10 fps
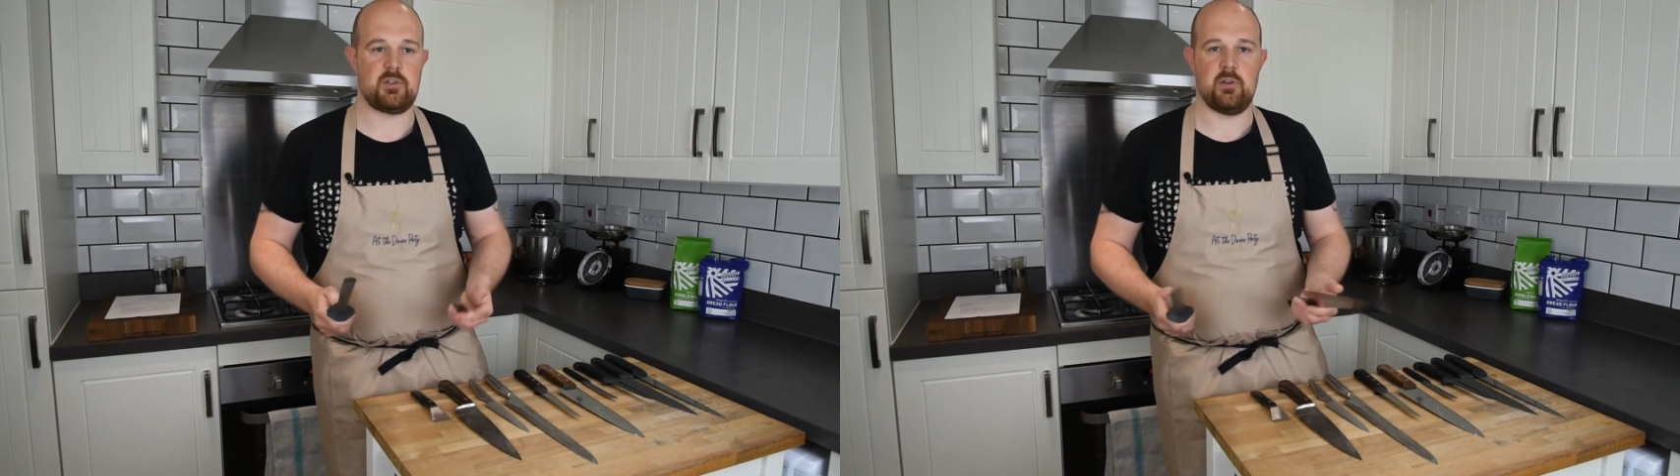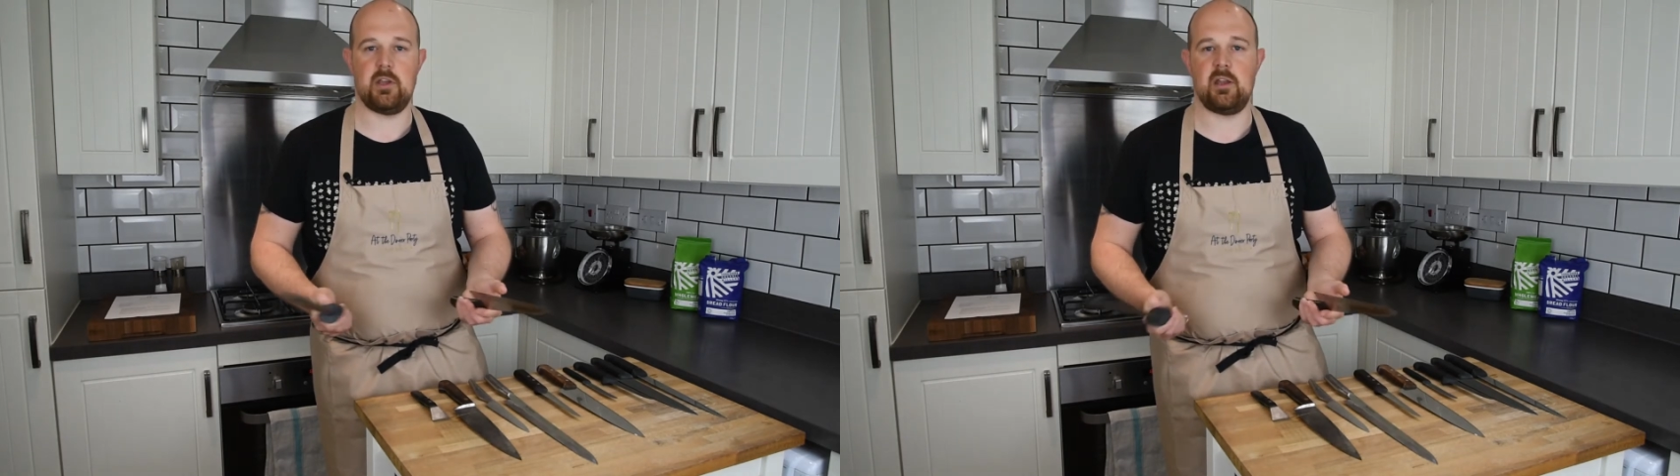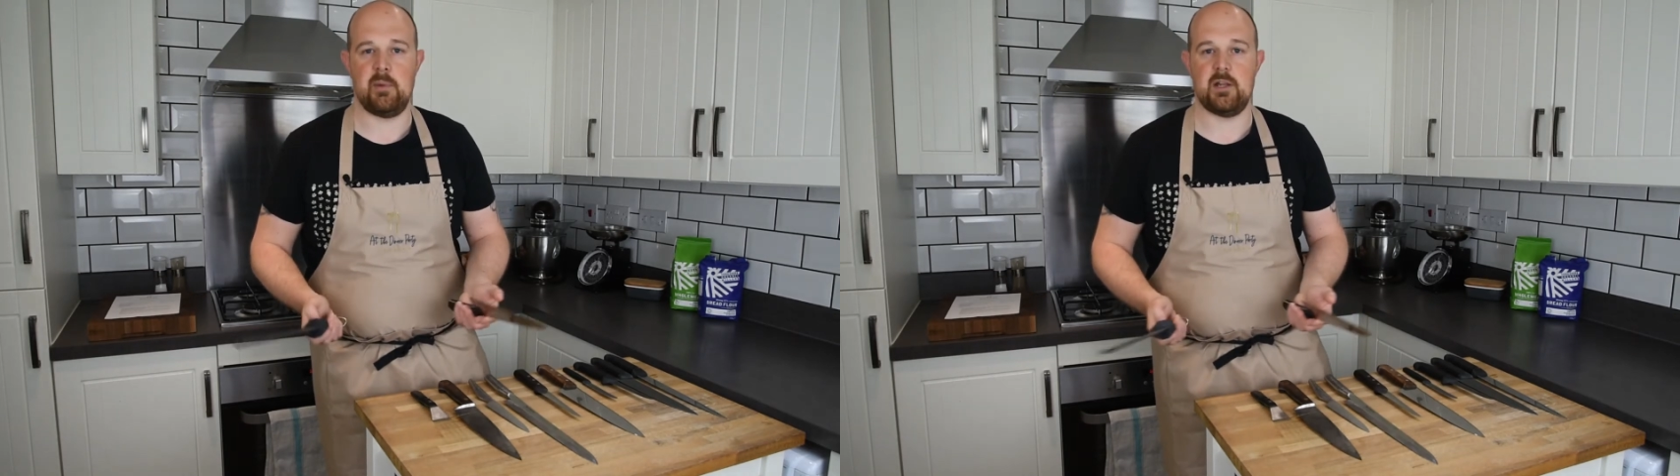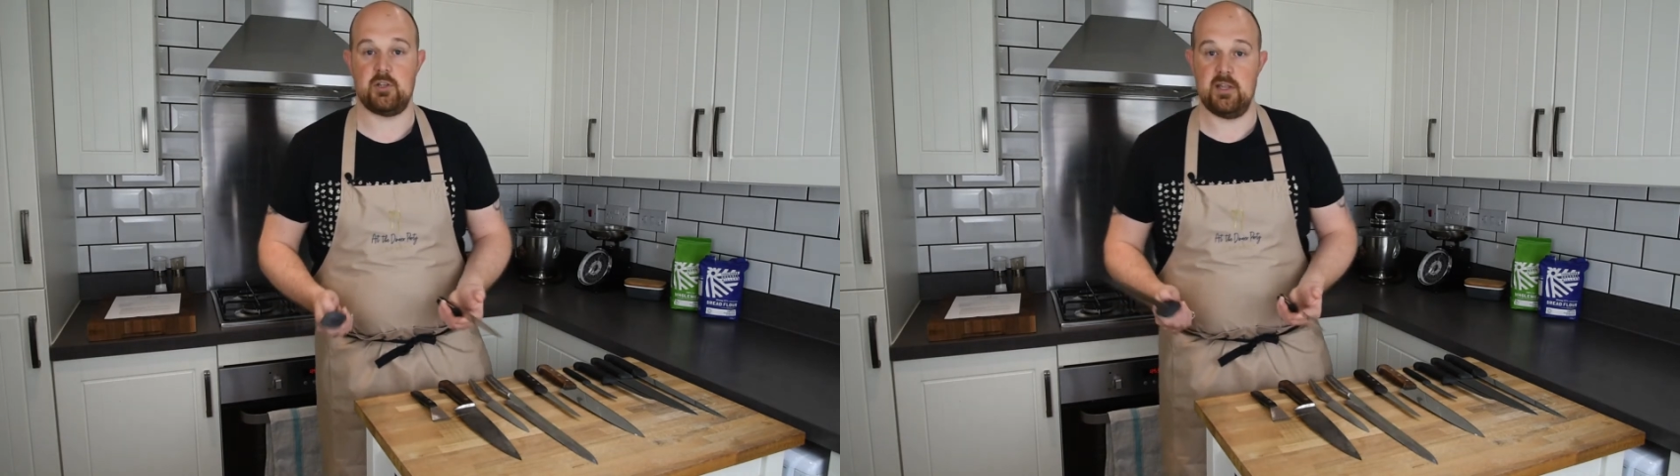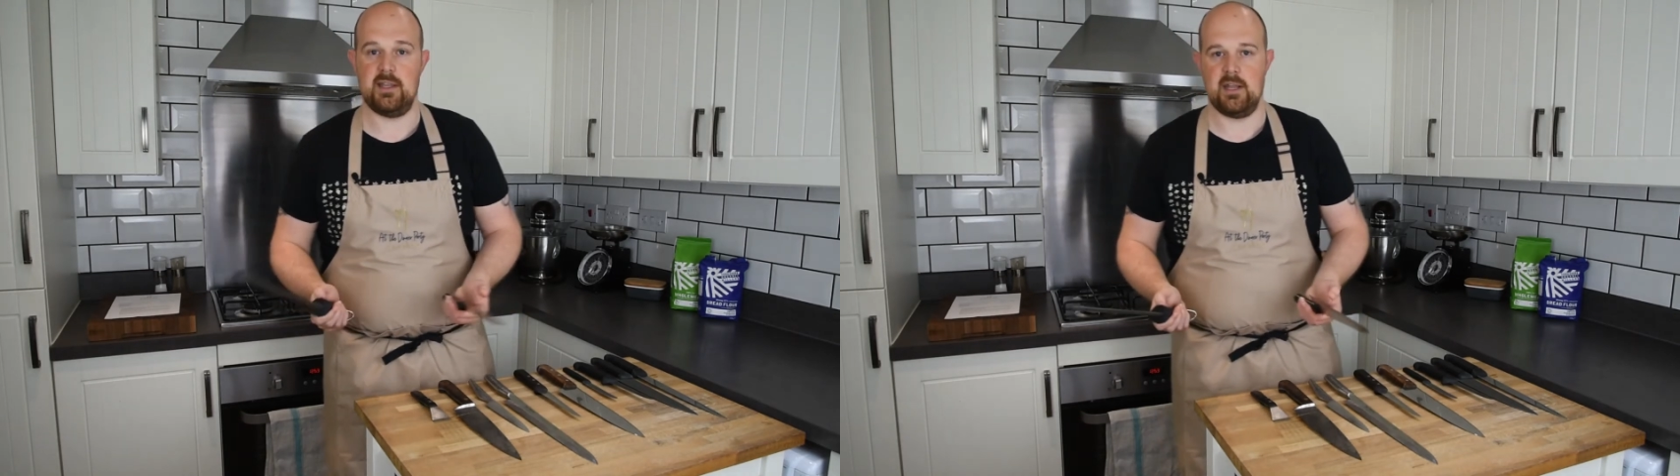so you can
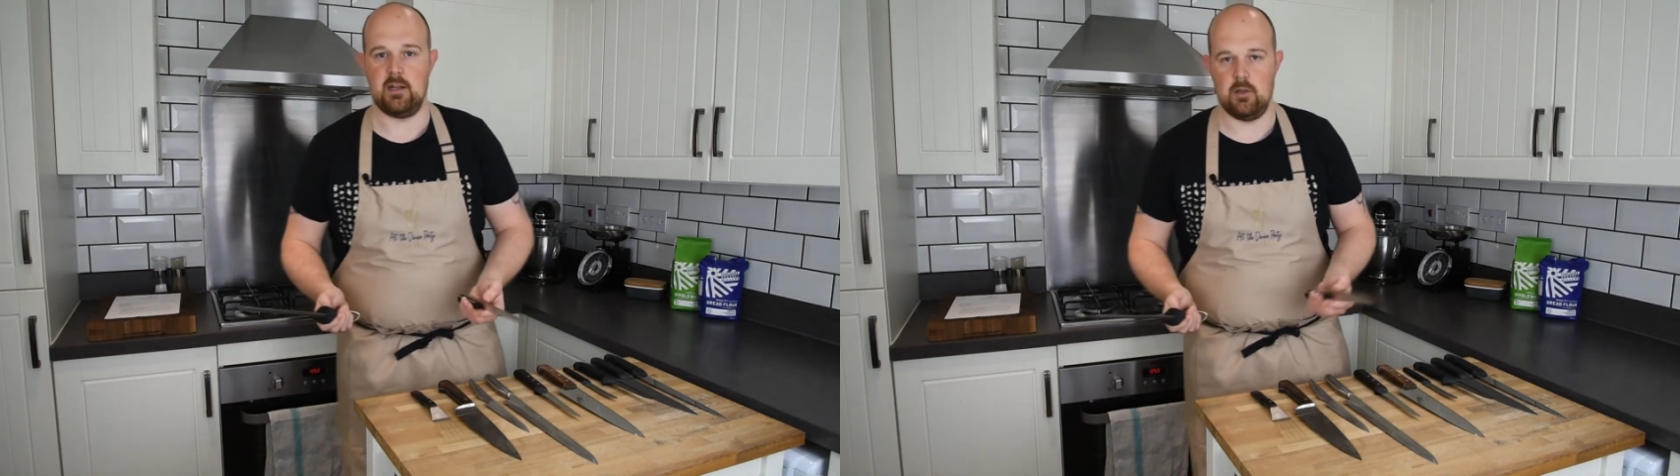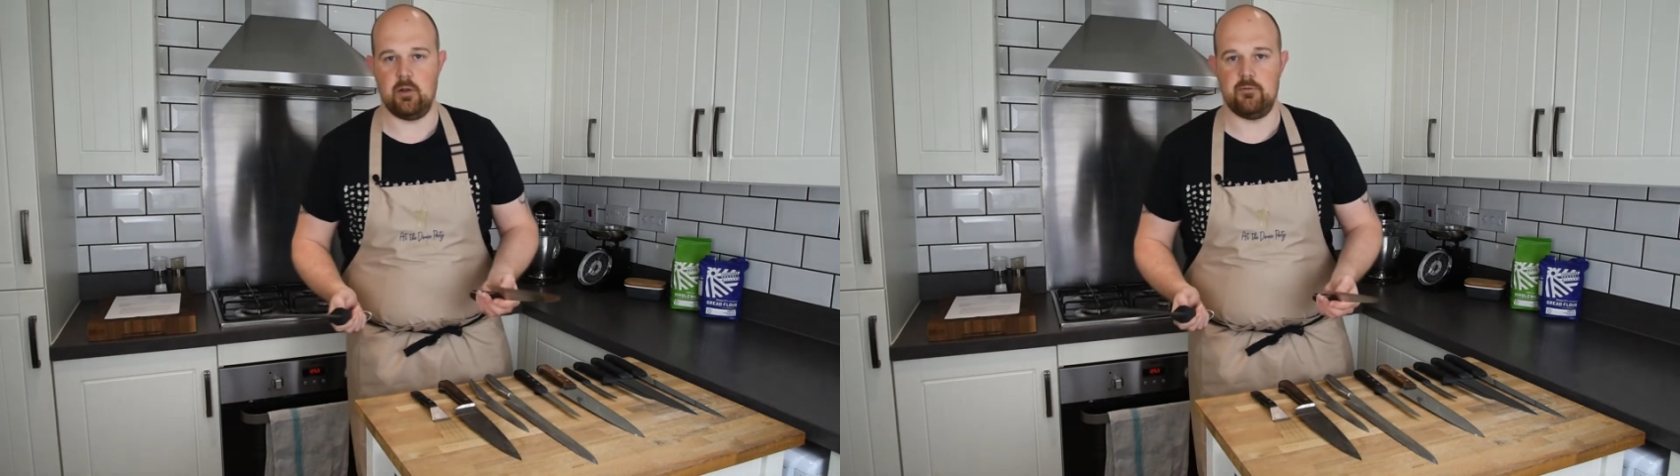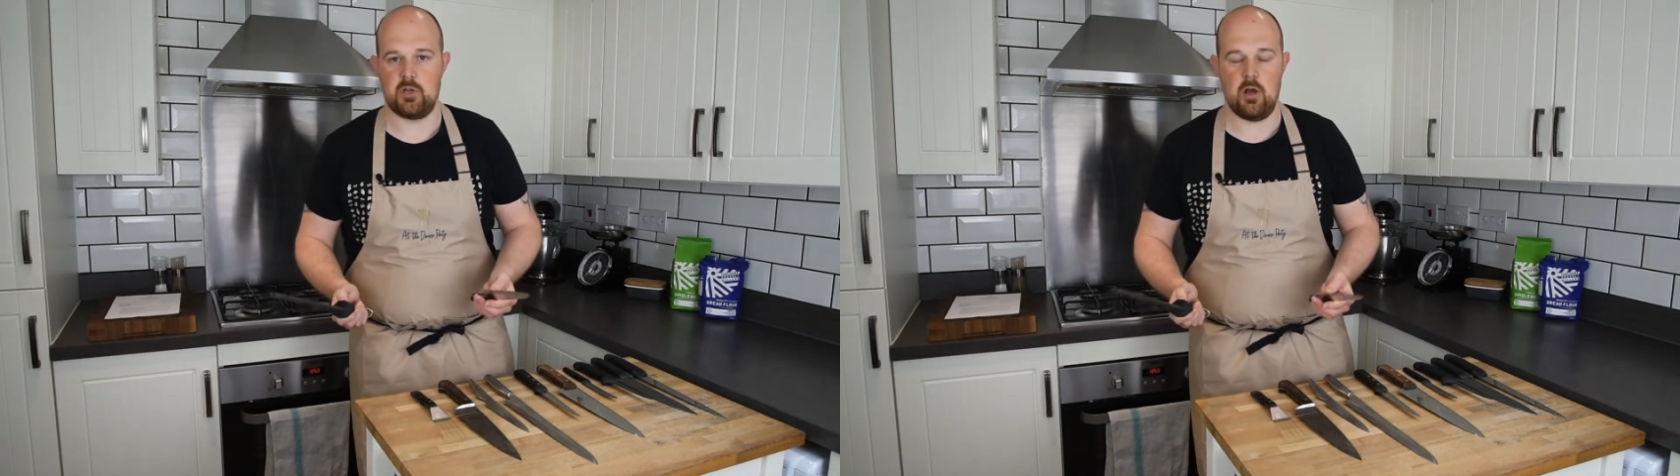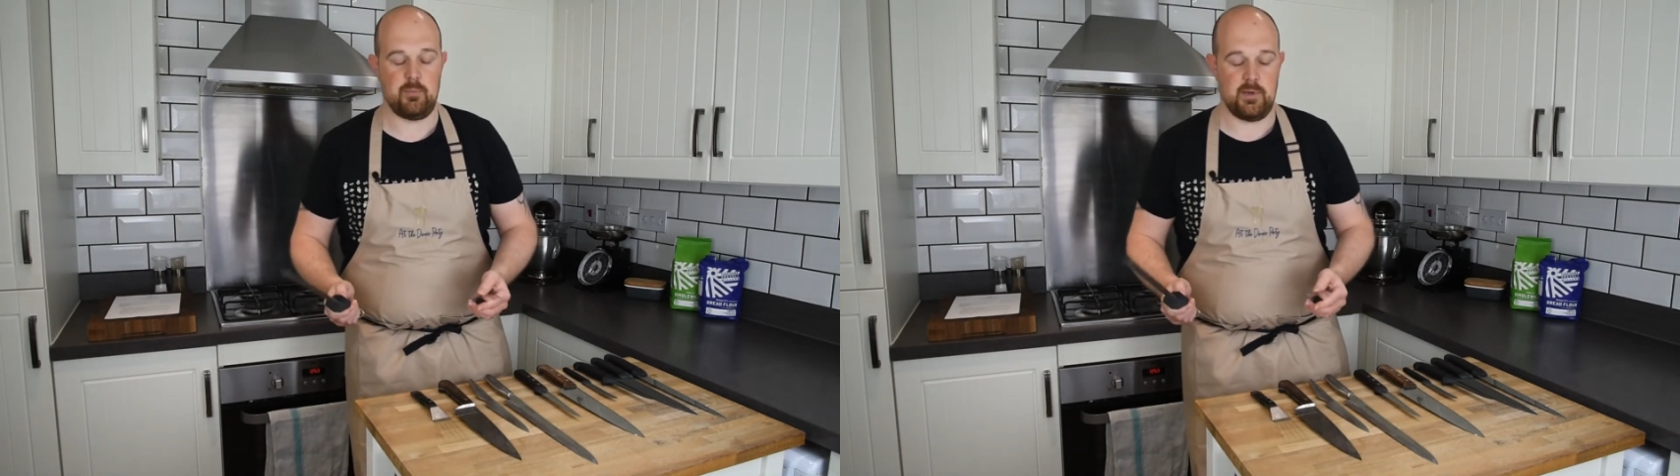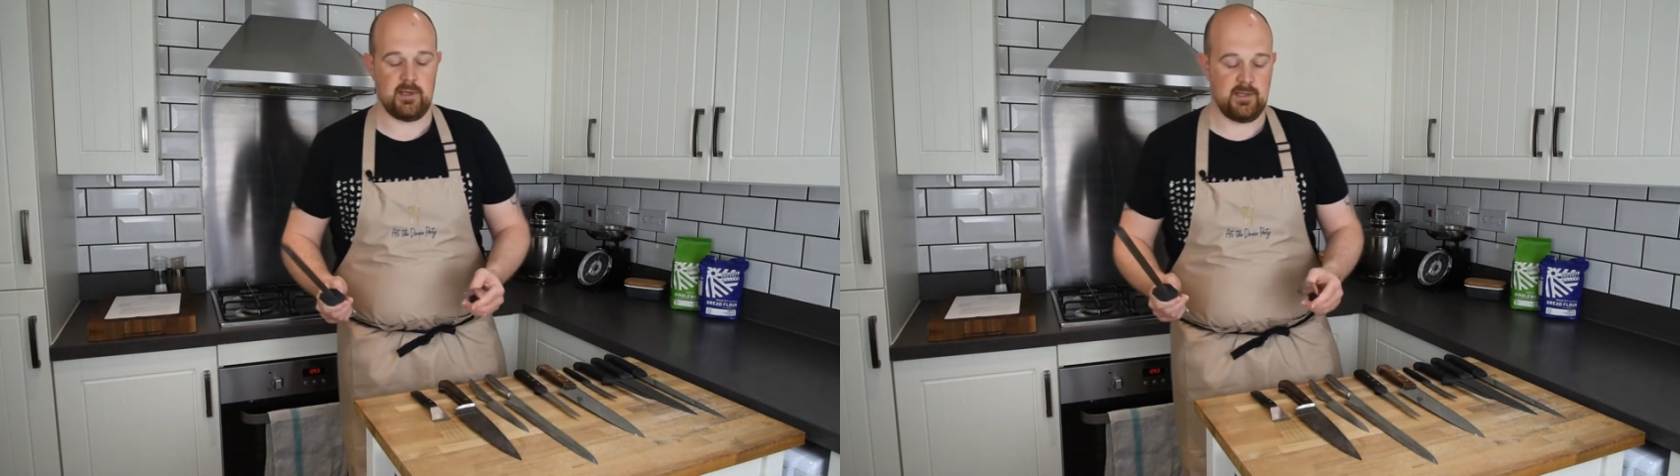imagine they get a lot of
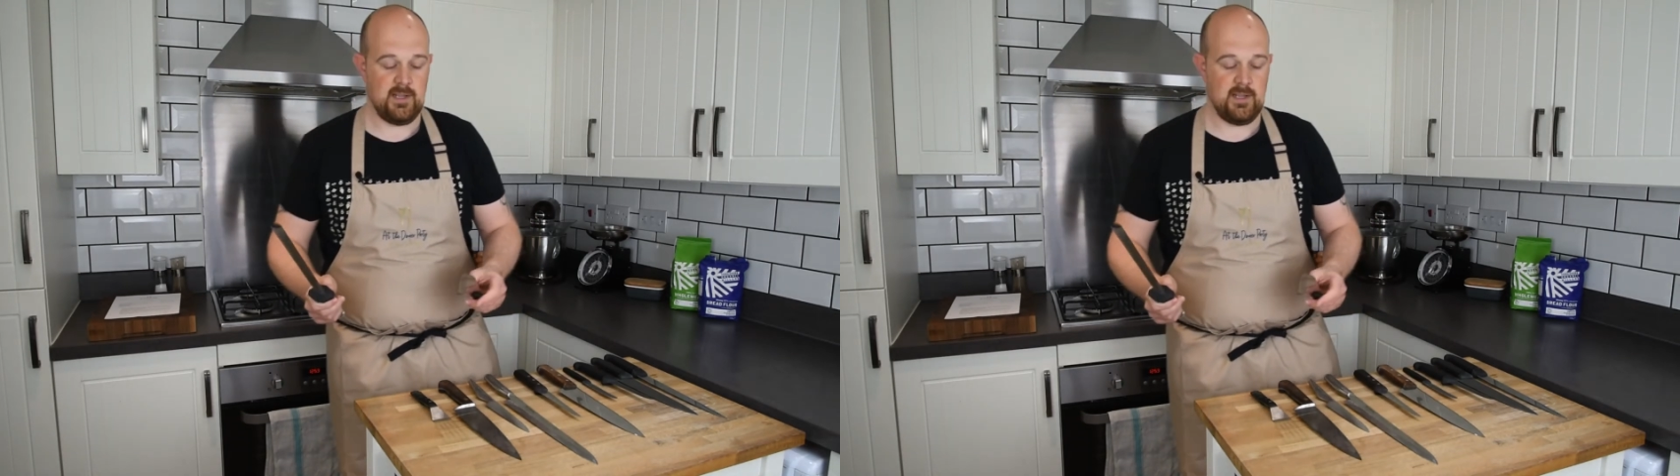sharpening.